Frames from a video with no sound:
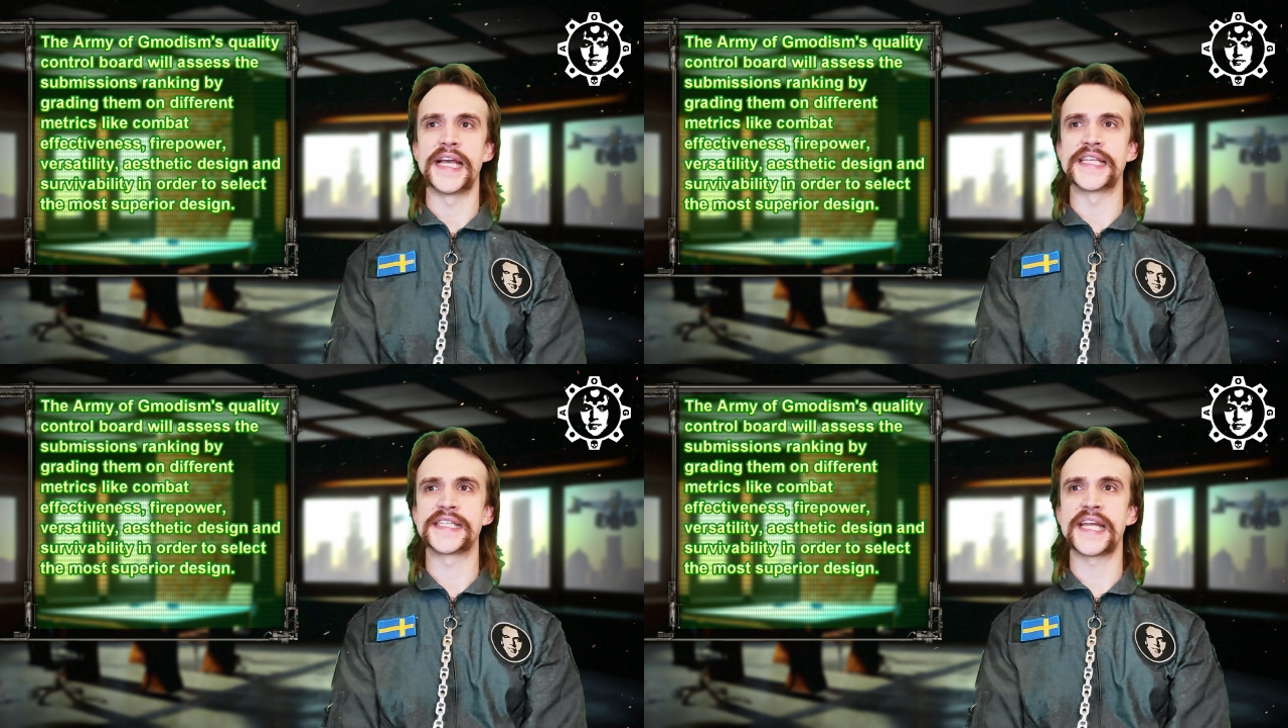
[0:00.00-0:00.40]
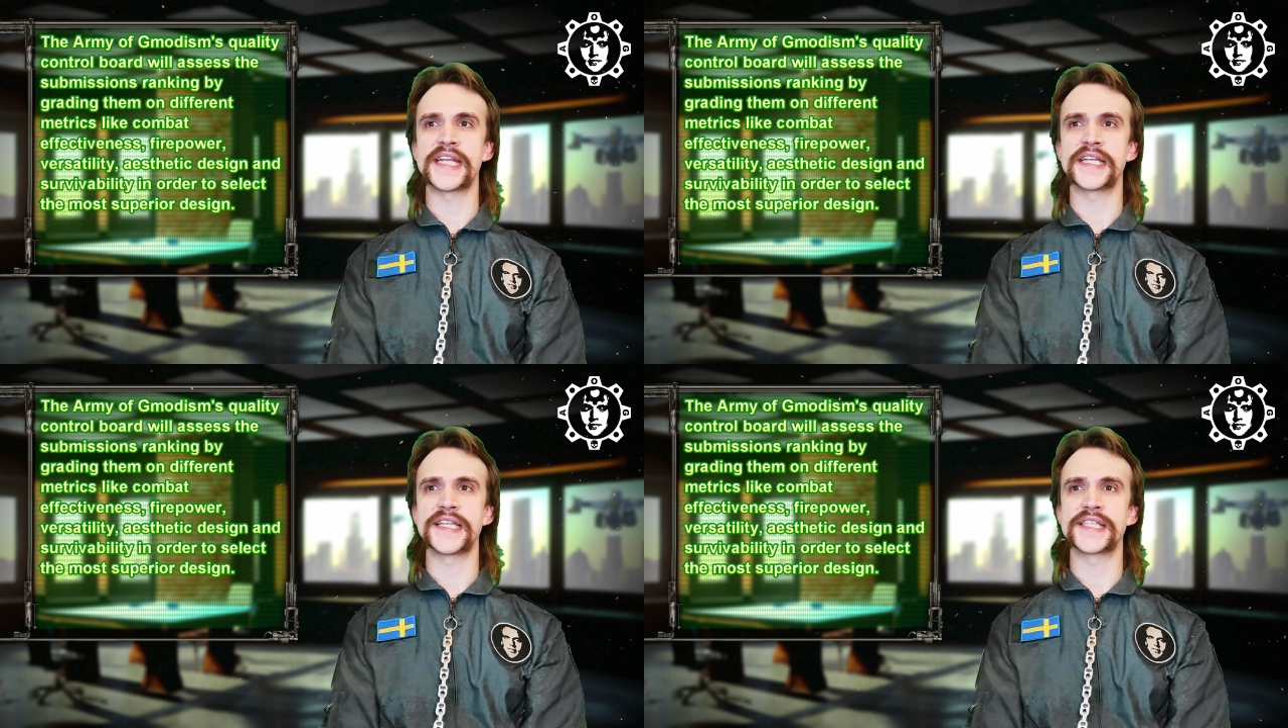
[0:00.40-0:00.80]

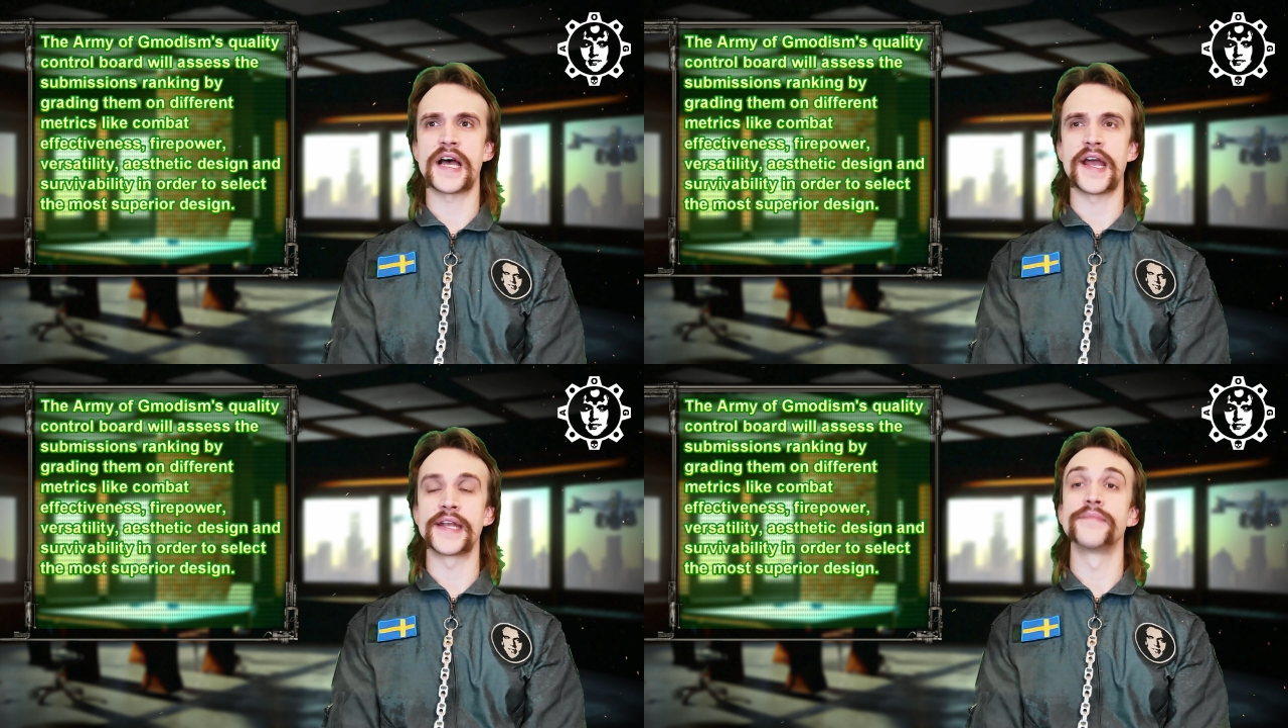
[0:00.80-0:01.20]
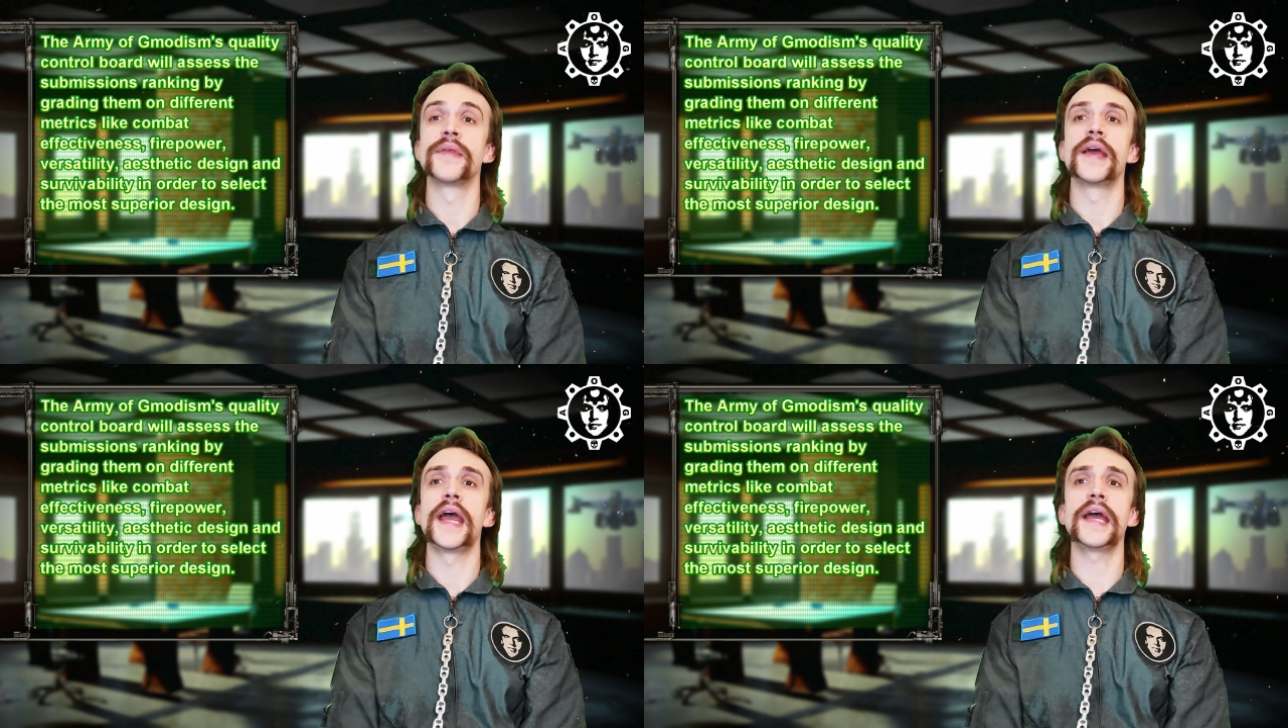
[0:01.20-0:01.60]
aesthetic design,
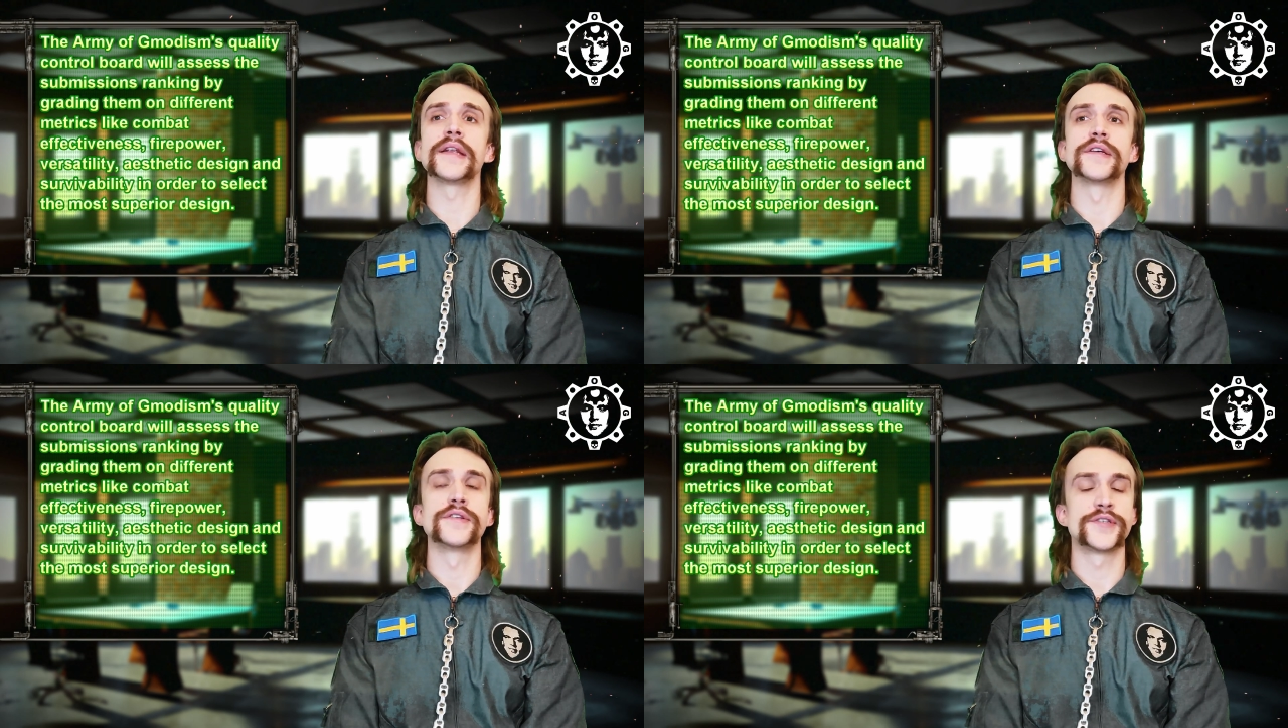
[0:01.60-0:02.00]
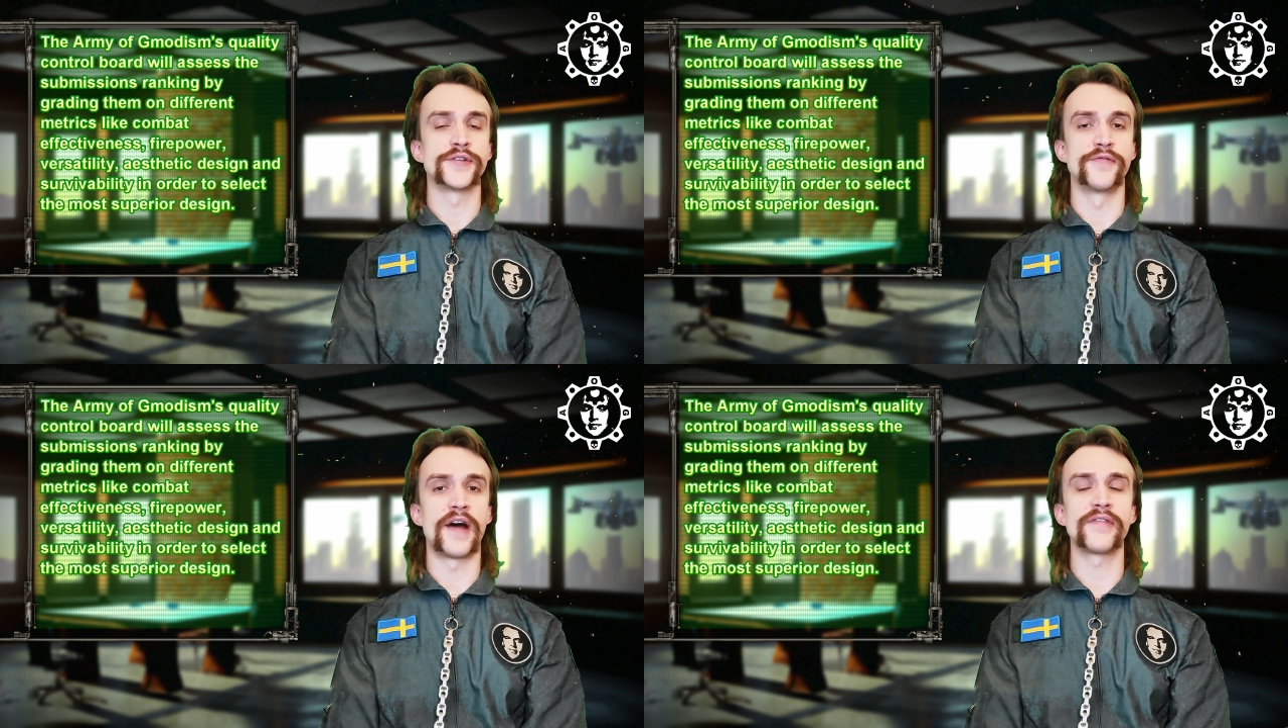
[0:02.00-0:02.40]
and
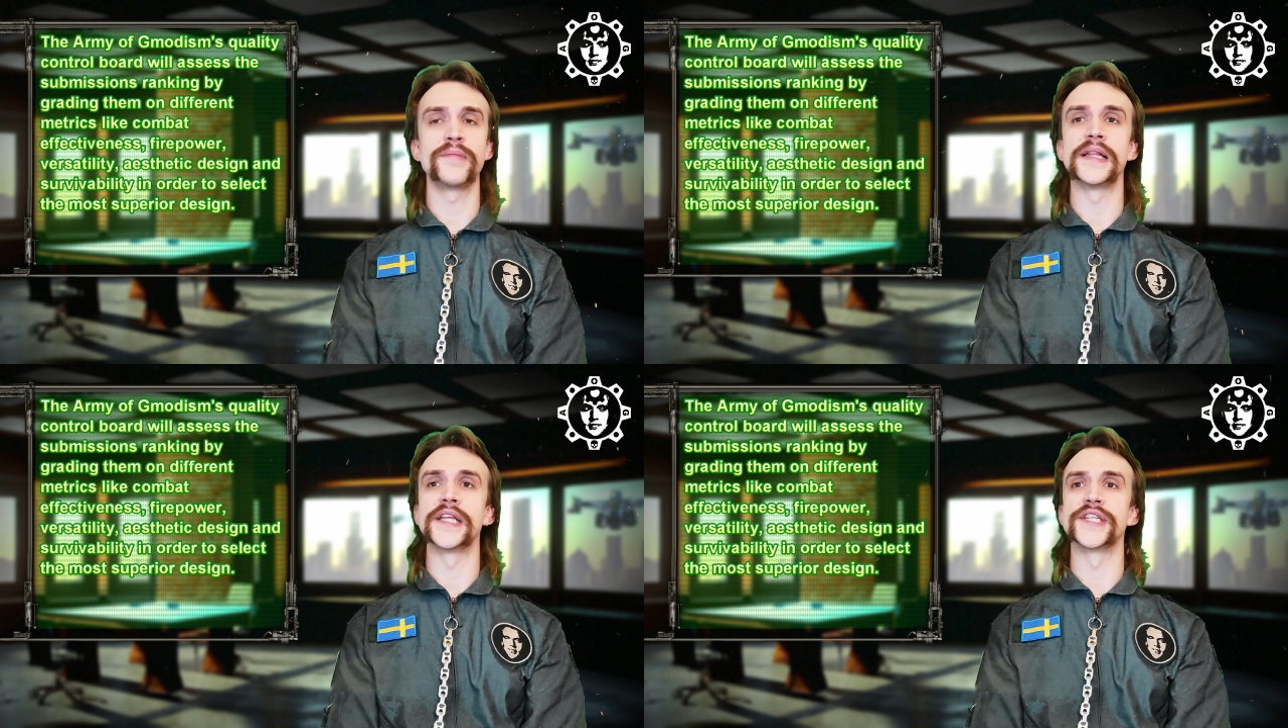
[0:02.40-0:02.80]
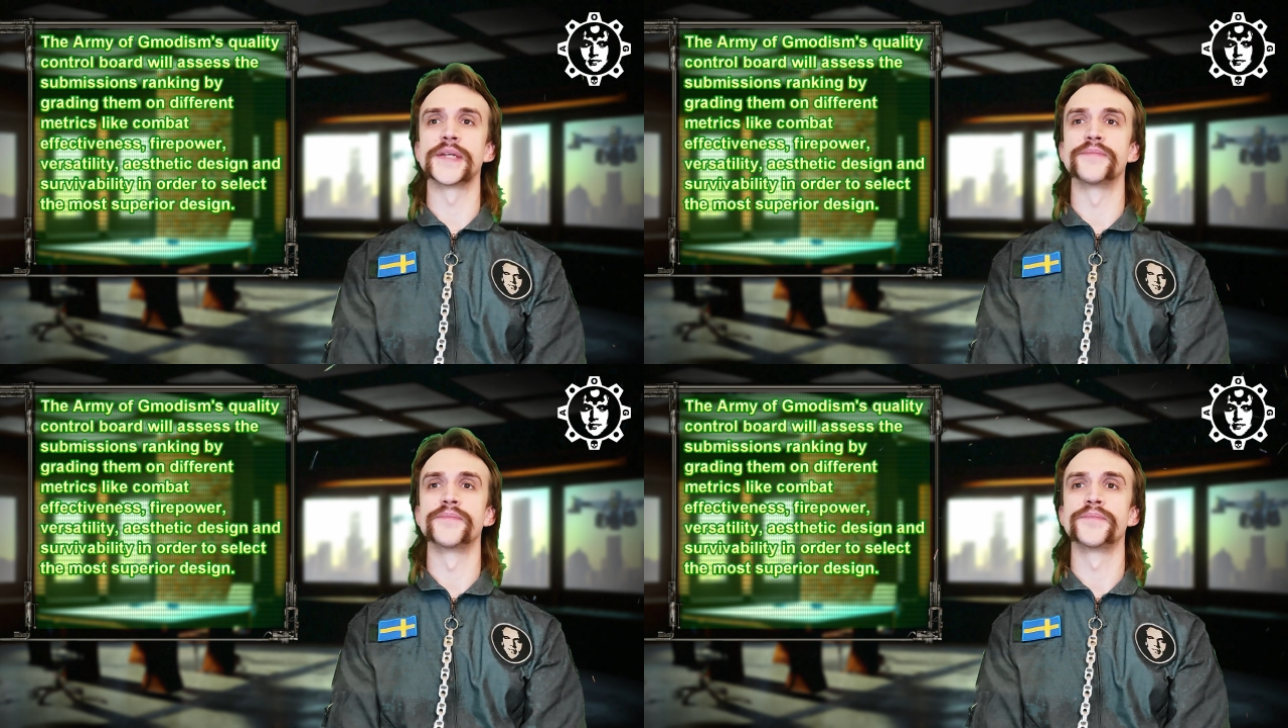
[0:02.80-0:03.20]
survivability